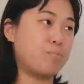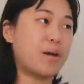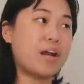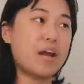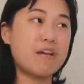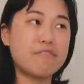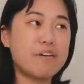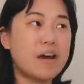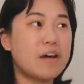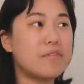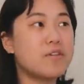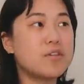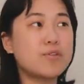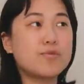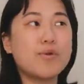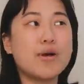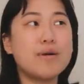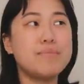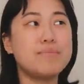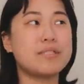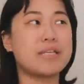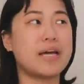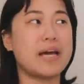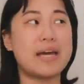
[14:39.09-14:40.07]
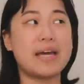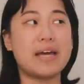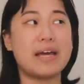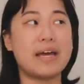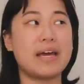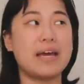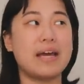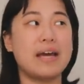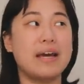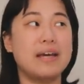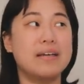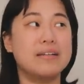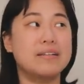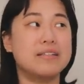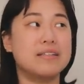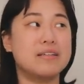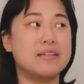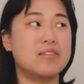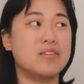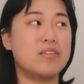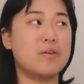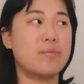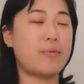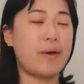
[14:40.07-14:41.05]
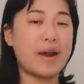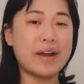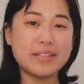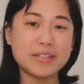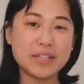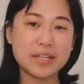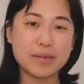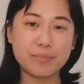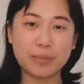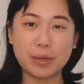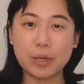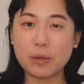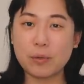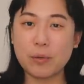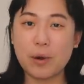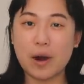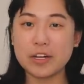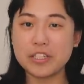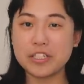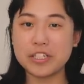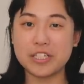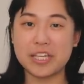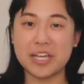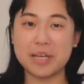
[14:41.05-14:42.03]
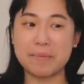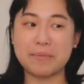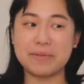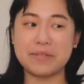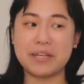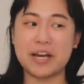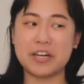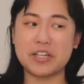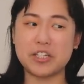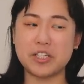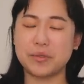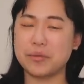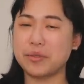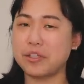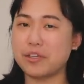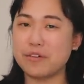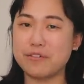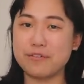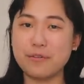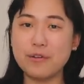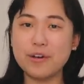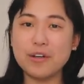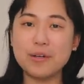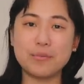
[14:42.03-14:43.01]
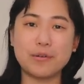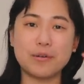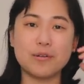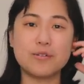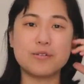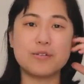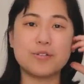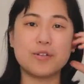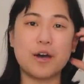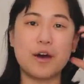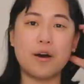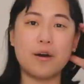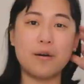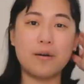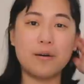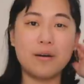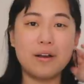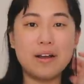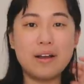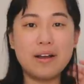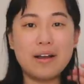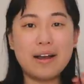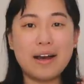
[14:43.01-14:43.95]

But I found this website and the pricing per washi tape is actually really affordable so